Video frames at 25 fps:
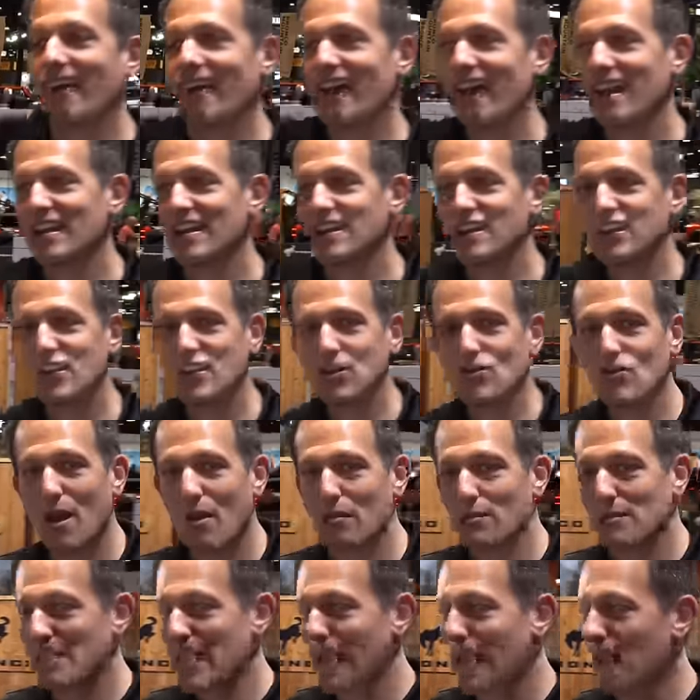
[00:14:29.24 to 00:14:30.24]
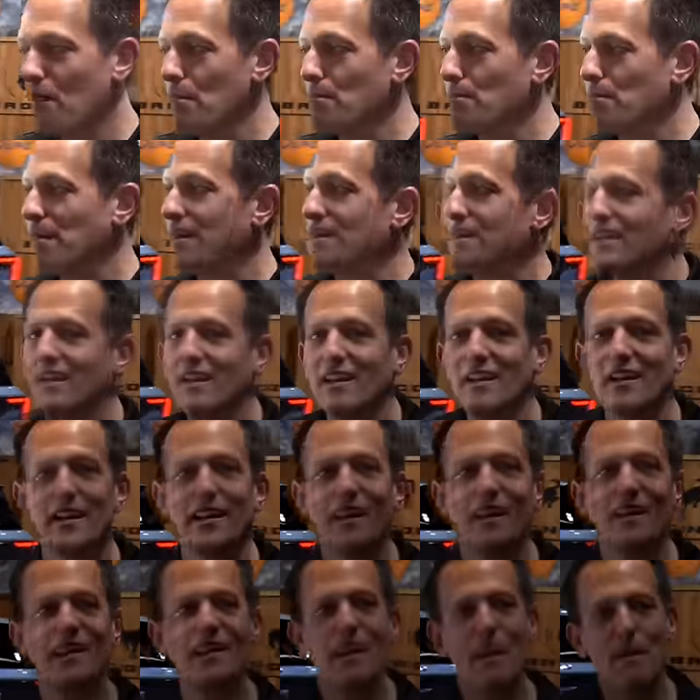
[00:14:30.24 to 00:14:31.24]
and it just drops down. But
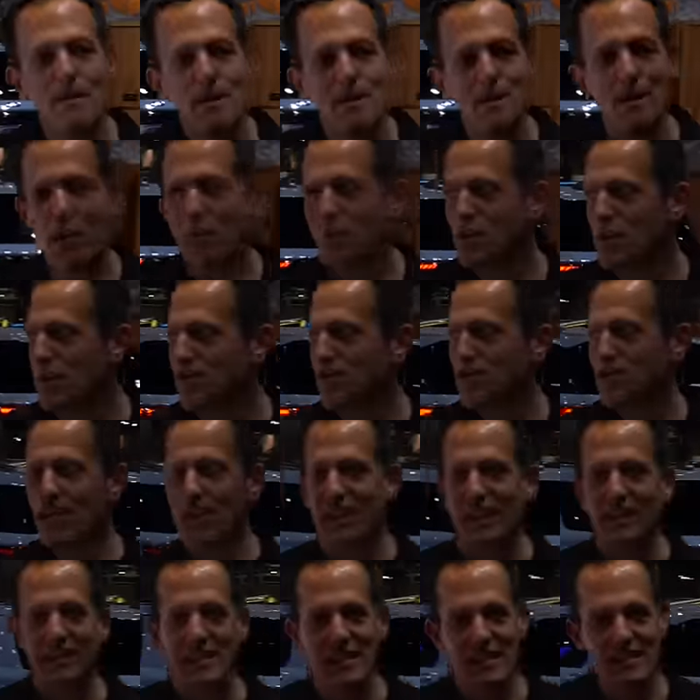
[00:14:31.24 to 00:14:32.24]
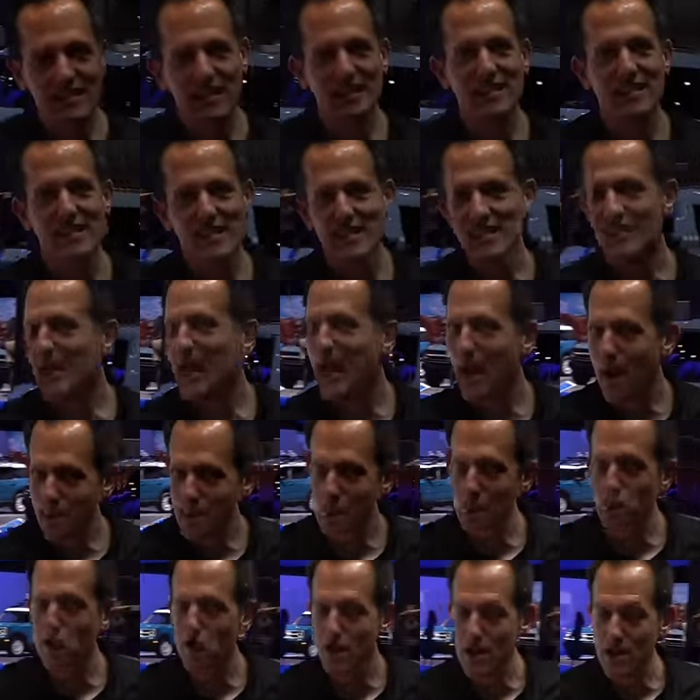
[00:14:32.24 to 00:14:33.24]
let me know what you think. This is the top
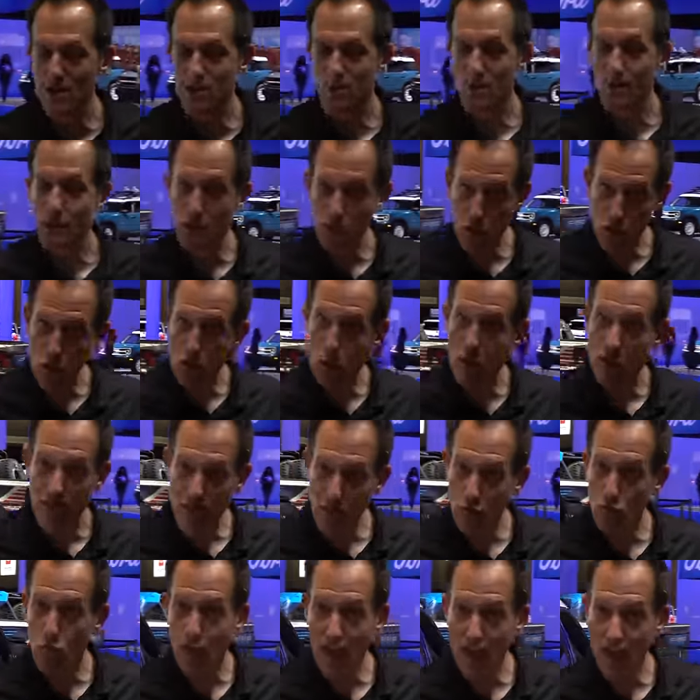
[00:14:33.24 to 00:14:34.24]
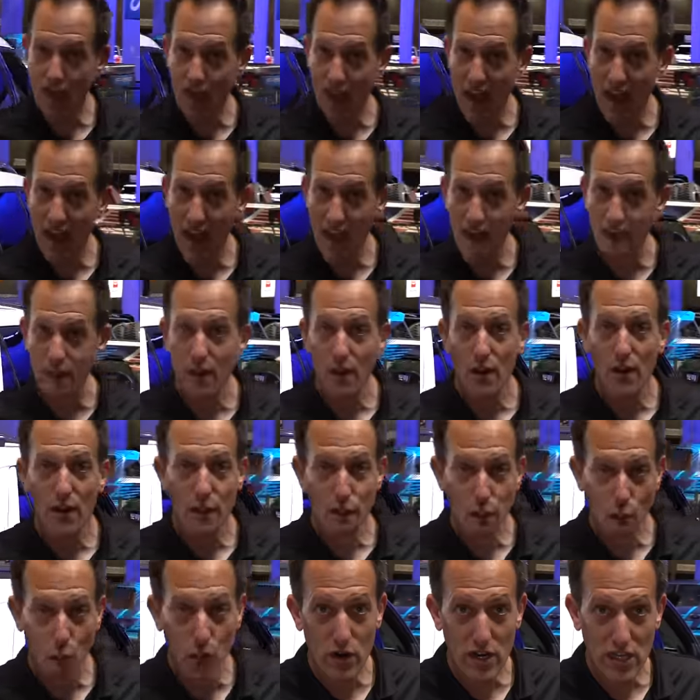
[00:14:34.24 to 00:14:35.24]
trim for 2025
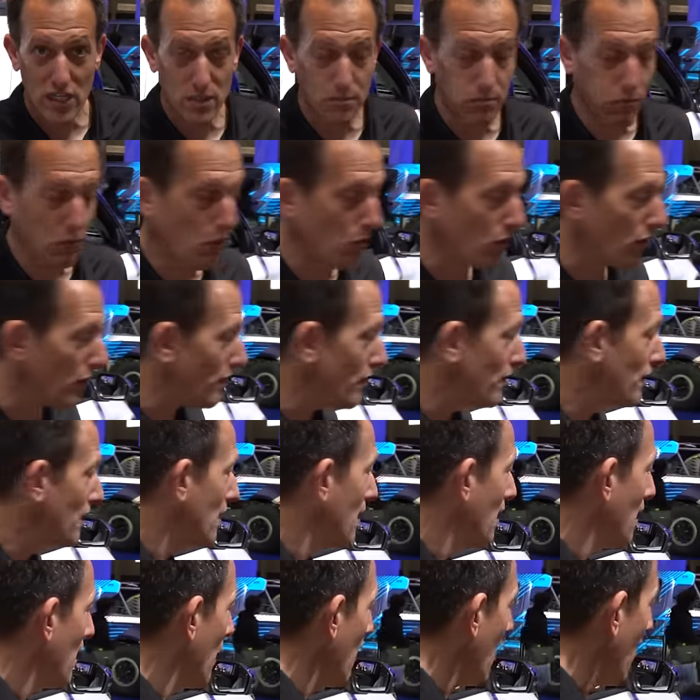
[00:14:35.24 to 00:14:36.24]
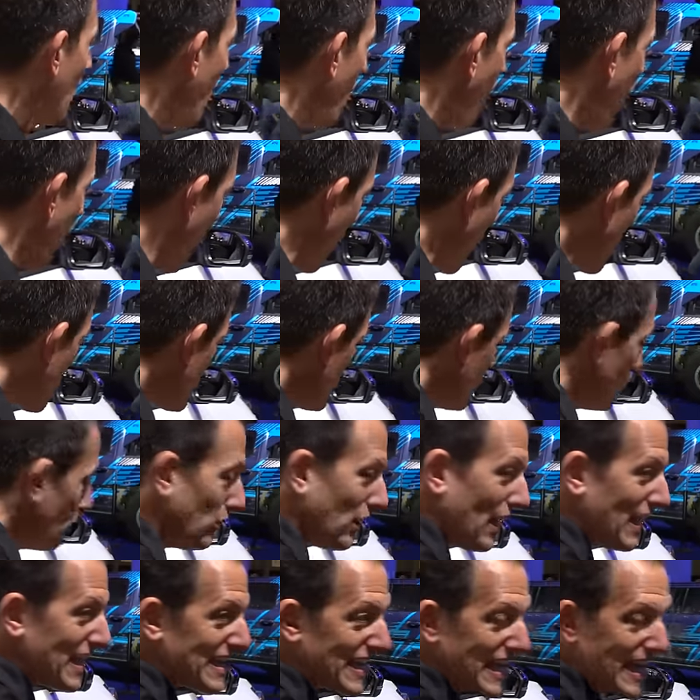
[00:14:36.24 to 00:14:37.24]
Ford Explorer. Are you
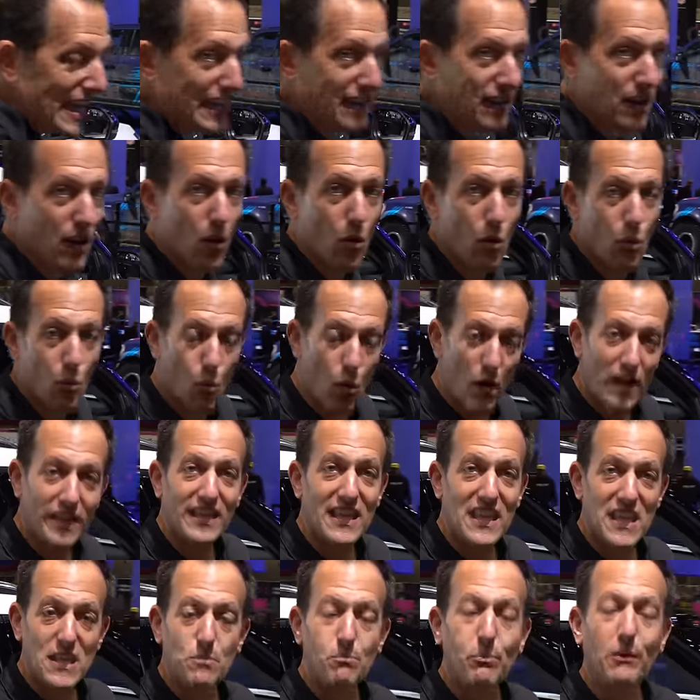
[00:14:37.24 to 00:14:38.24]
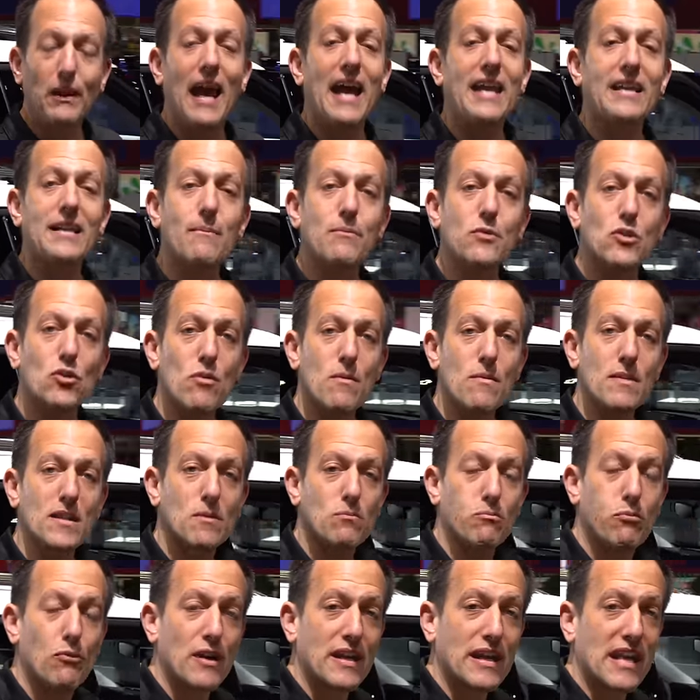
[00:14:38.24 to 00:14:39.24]
liking what this platinum trim is
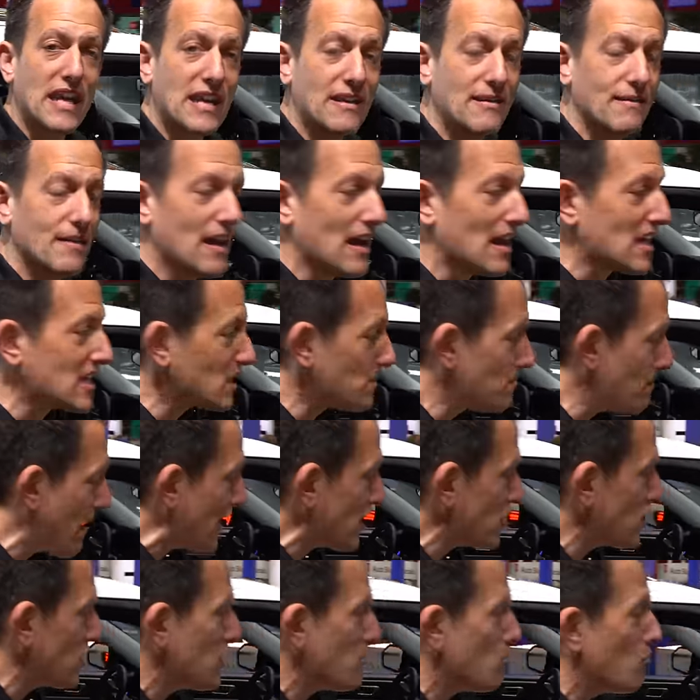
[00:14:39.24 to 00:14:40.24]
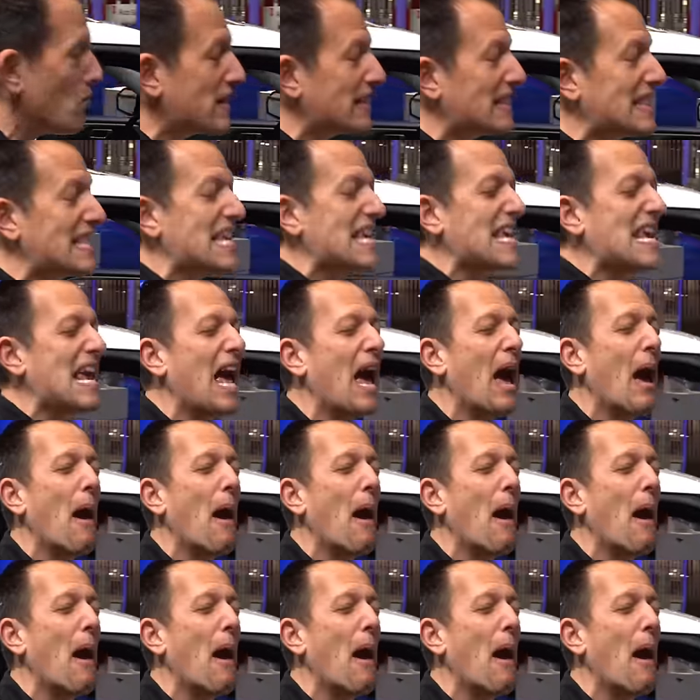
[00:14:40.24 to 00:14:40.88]
bringing, especially with the